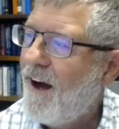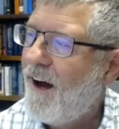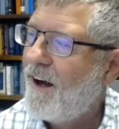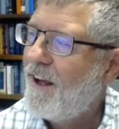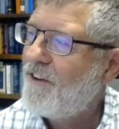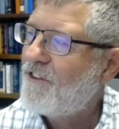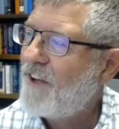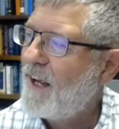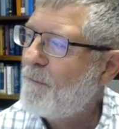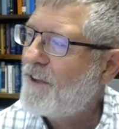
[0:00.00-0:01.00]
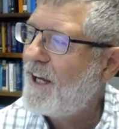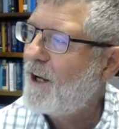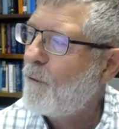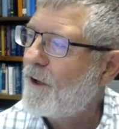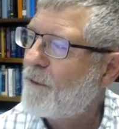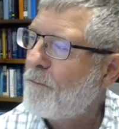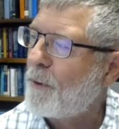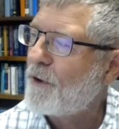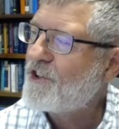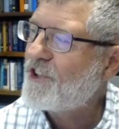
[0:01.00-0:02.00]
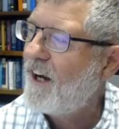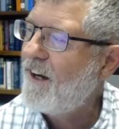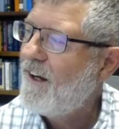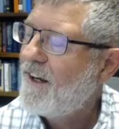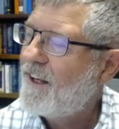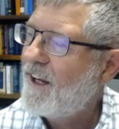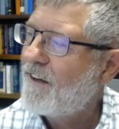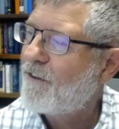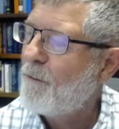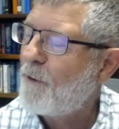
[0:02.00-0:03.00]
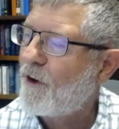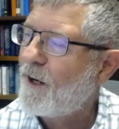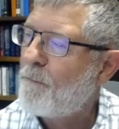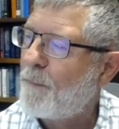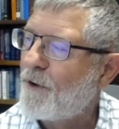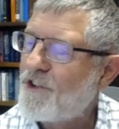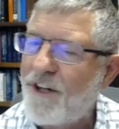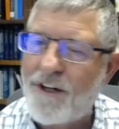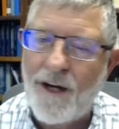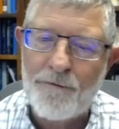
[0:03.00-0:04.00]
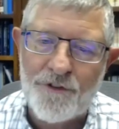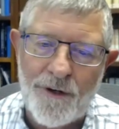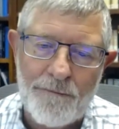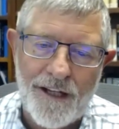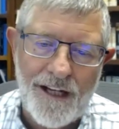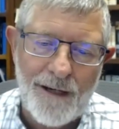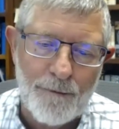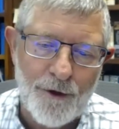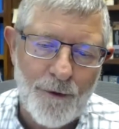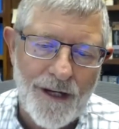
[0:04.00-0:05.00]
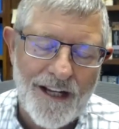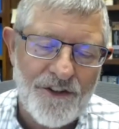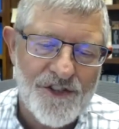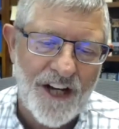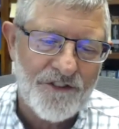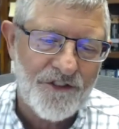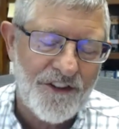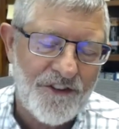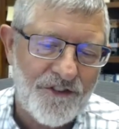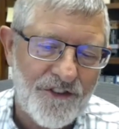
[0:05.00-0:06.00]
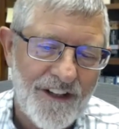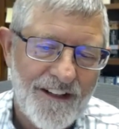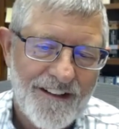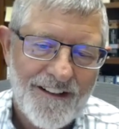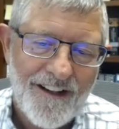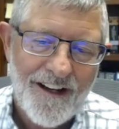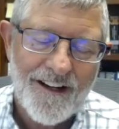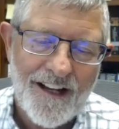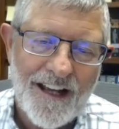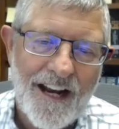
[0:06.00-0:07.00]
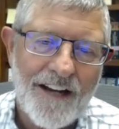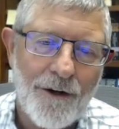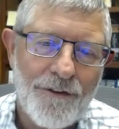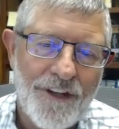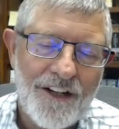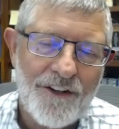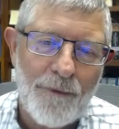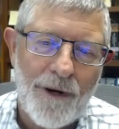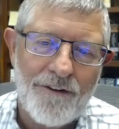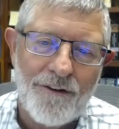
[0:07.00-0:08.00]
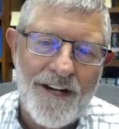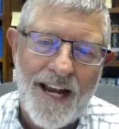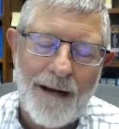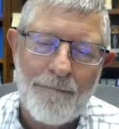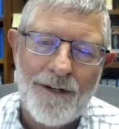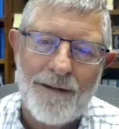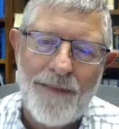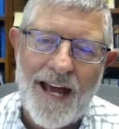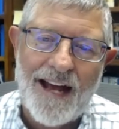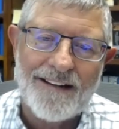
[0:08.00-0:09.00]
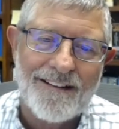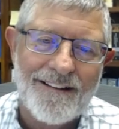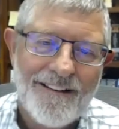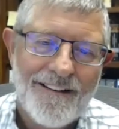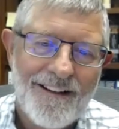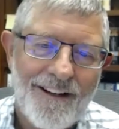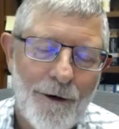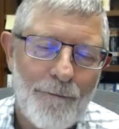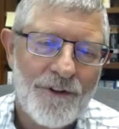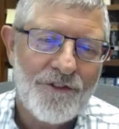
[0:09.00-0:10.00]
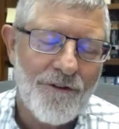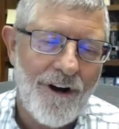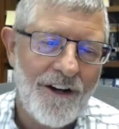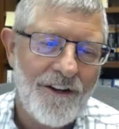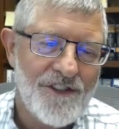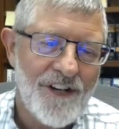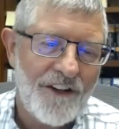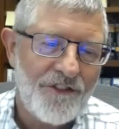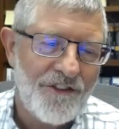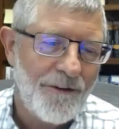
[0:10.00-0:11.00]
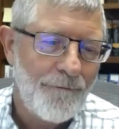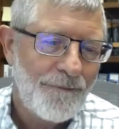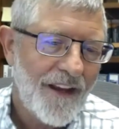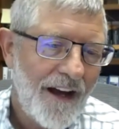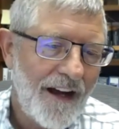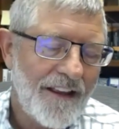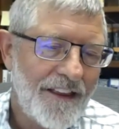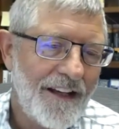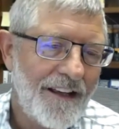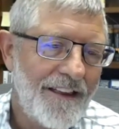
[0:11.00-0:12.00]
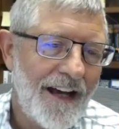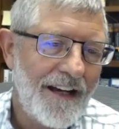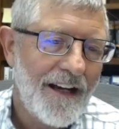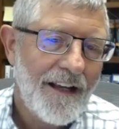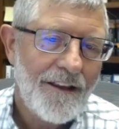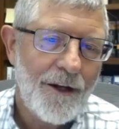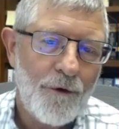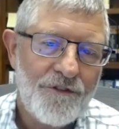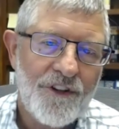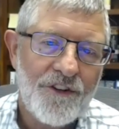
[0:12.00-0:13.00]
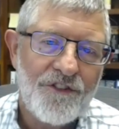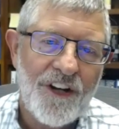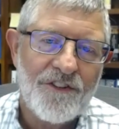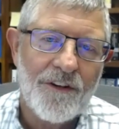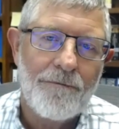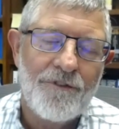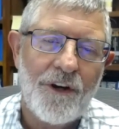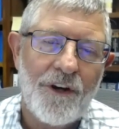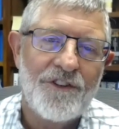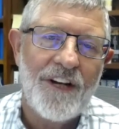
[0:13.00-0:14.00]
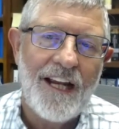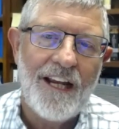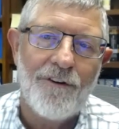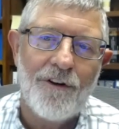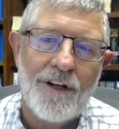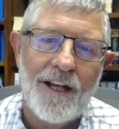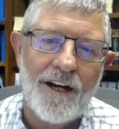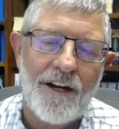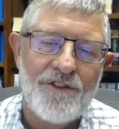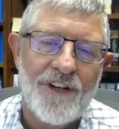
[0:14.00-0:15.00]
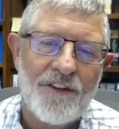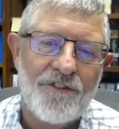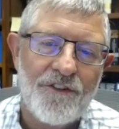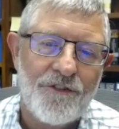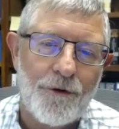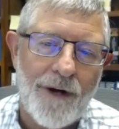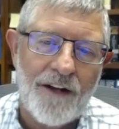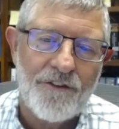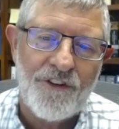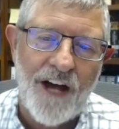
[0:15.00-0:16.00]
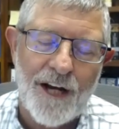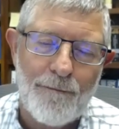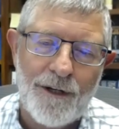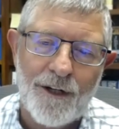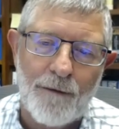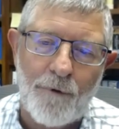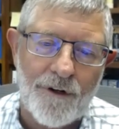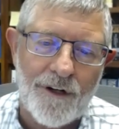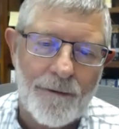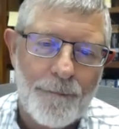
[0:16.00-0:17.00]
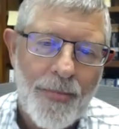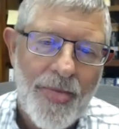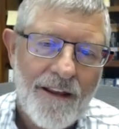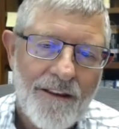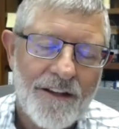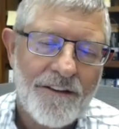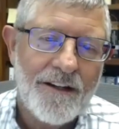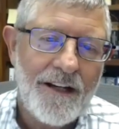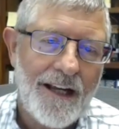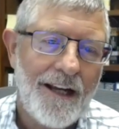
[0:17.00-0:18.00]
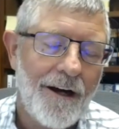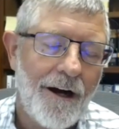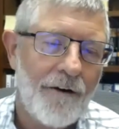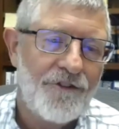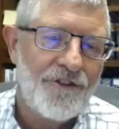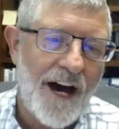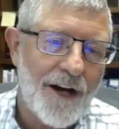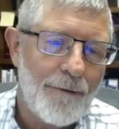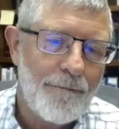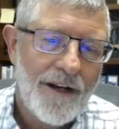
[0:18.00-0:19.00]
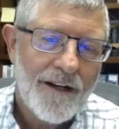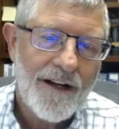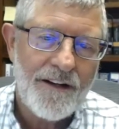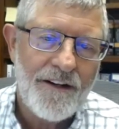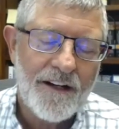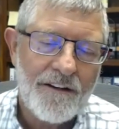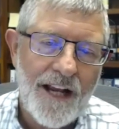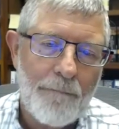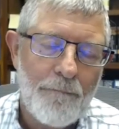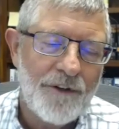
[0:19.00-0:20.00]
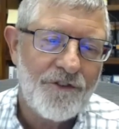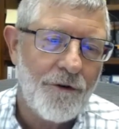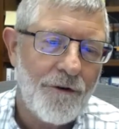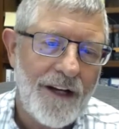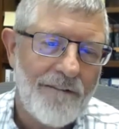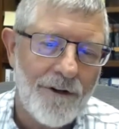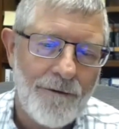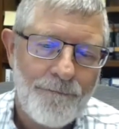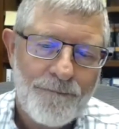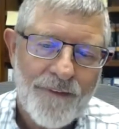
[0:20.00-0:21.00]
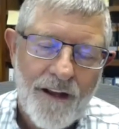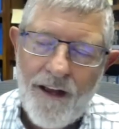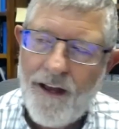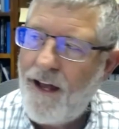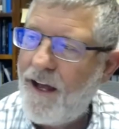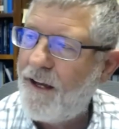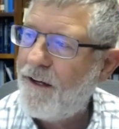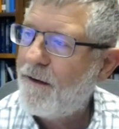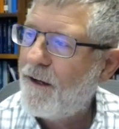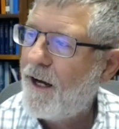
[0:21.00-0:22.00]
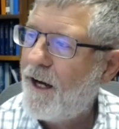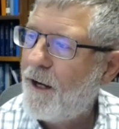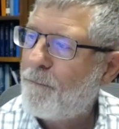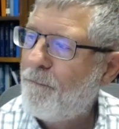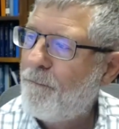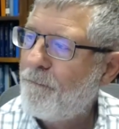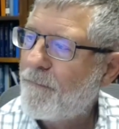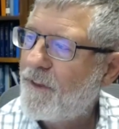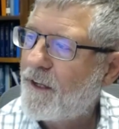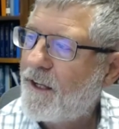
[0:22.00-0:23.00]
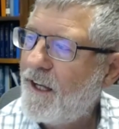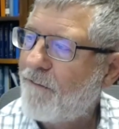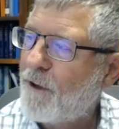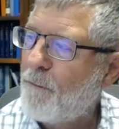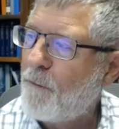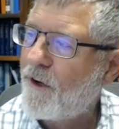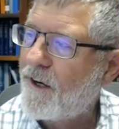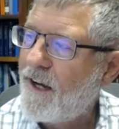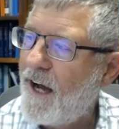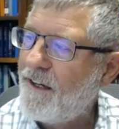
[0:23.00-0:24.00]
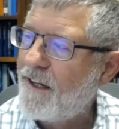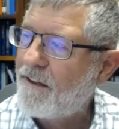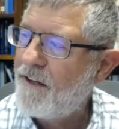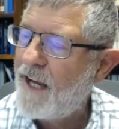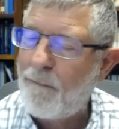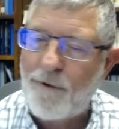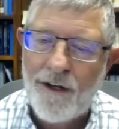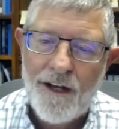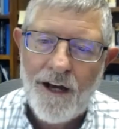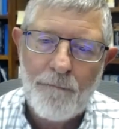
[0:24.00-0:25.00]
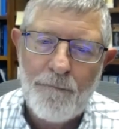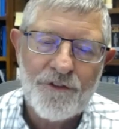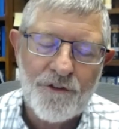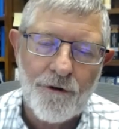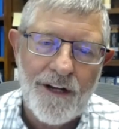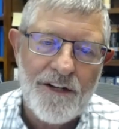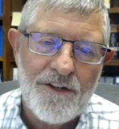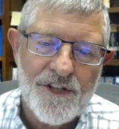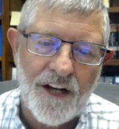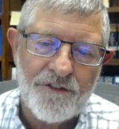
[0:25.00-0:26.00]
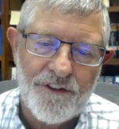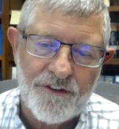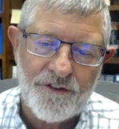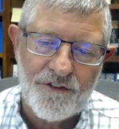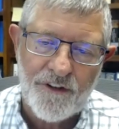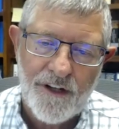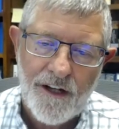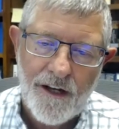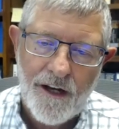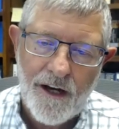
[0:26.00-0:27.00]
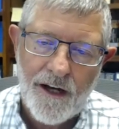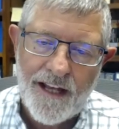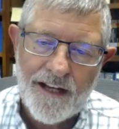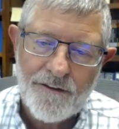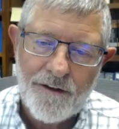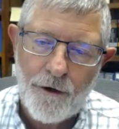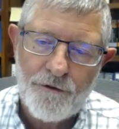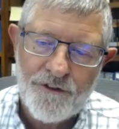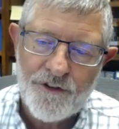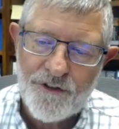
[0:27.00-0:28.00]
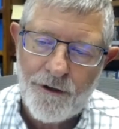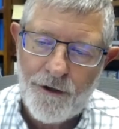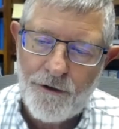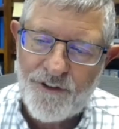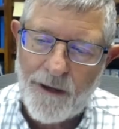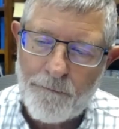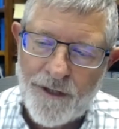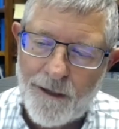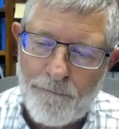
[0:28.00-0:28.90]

And same thing with Bersha, king of Gomorrah. Bersha comes from the Hebrew injustice. And again, I don't think his mother named him that, you know, Mr. Unjust. I think that there was just such evil and injustice around Sodom and Gomorrah that the king of Sodom got nicknamed Mr. Evil, and the king of Gomorrah got nicknamed Mr. Injustice. That goes to show you something